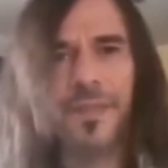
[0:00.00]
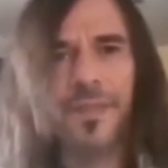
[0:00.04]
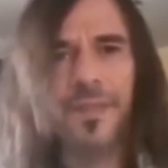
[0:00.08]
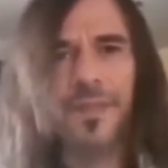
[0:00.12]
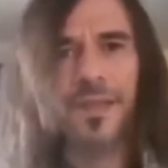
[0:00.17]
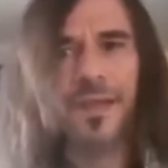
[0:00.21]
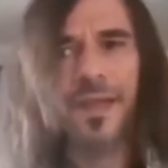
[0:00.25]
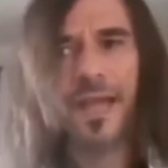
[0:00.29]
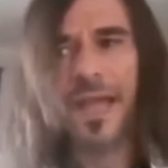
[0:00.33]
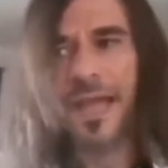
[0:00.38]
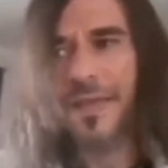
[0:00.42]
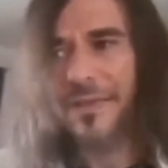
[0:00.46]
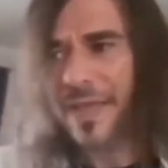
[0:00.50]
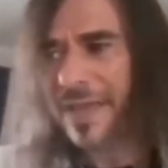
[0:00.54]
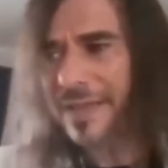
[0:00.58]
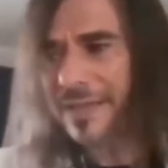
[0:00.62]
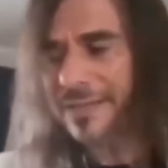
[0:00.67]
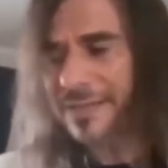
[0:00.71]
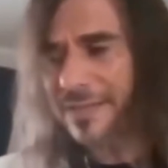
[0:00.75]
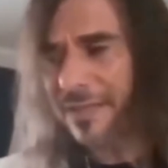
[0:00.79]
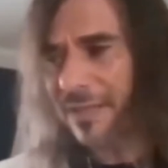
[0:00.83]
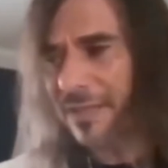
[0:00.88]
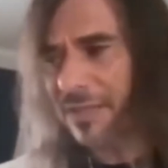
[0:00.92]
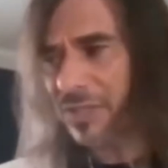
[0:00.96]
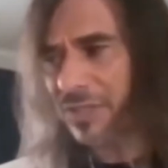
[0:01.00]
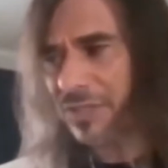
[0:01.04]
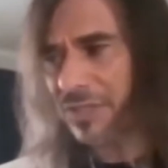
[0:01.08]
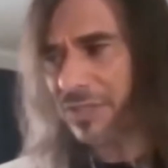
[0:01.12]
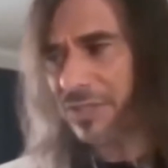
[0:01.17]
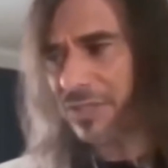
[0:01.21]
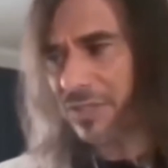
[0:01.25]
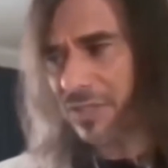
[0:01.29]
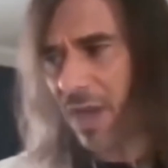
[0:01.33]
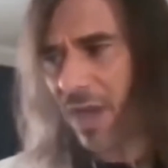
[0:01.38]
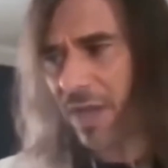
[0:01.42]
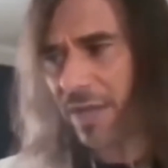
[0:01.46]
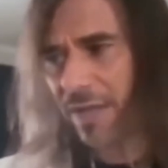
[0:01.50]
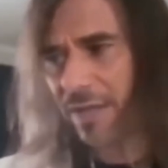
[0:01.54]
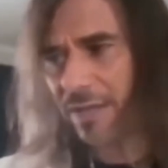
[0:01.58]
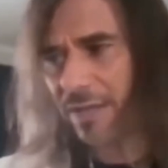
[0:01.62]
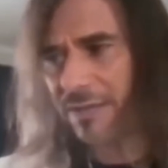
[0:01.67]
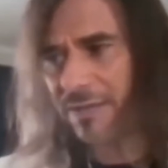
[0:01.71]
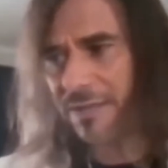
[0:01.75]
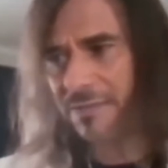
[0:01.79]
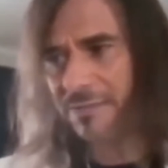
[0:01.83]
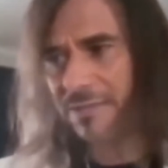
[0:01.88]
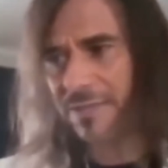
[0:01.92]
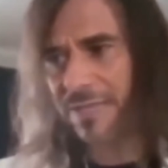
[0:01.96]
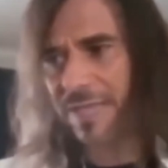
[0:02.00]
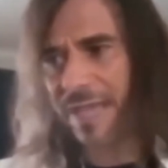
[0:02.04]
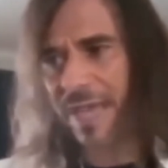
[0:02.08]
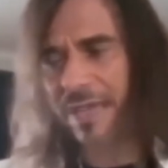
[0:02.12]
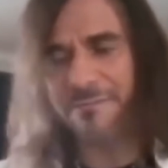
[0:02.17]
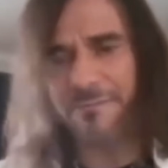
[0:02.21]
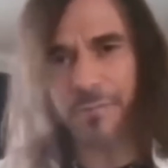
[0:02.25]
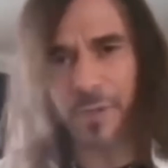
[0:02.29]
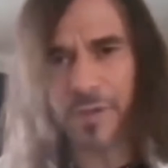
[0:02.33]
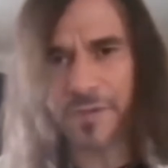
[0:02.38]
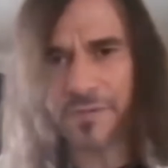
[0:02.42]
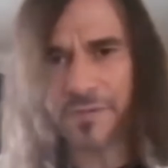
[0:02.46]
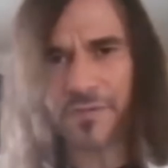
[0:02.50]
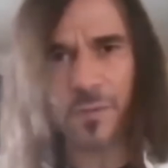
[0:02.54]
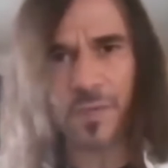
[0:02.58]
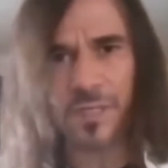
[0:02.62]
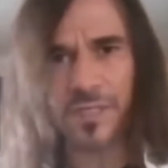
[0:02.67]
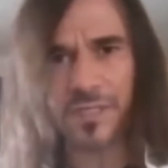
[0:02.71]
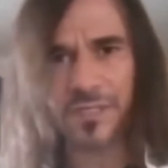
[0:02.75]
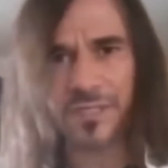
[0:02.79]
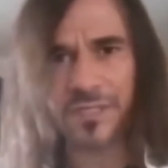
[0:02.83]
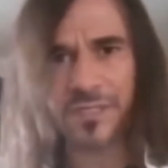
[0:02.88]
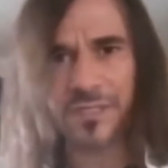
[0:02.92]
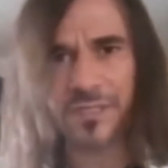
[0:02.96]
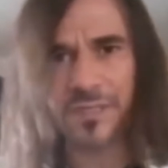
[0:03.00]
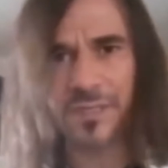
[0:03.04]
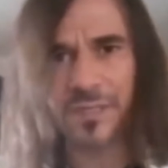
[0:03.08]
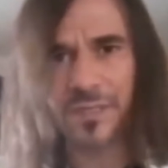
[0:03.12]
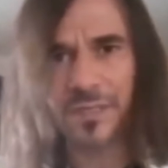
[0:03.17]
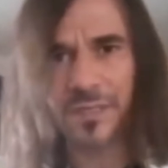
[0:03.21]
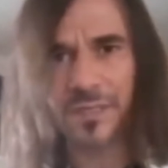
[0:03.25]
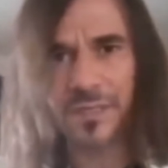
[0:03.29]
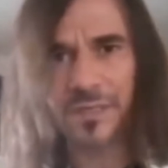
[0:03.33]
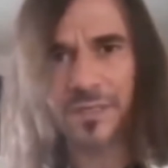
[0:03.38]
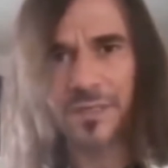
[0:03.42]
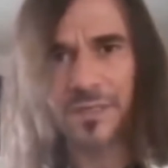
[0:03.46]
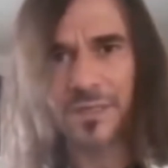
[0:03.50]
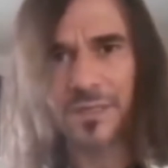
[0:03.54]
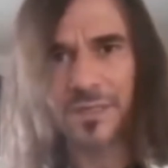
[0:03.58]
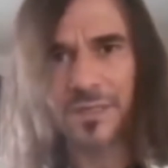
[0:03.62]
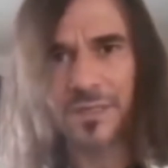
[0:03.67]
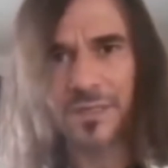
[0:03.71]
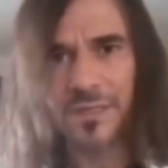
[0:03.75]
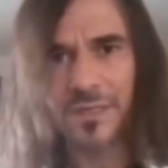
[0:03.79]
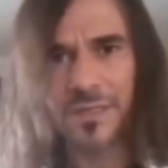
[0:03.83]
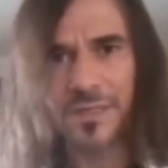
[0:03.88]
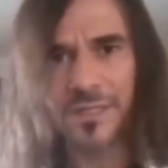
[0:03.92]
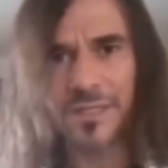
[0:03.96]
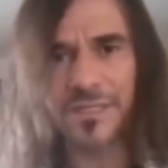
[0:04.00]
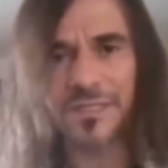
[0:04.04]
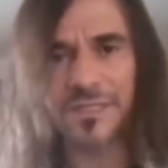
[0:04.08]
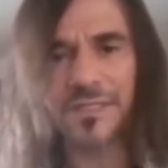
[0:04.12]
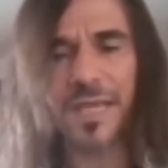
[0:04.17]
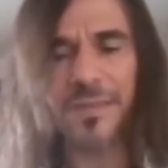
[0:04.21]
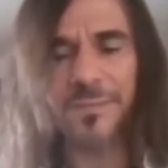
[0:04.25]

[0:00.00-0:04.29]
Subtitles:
And that intelligent designer that gave birth to us is named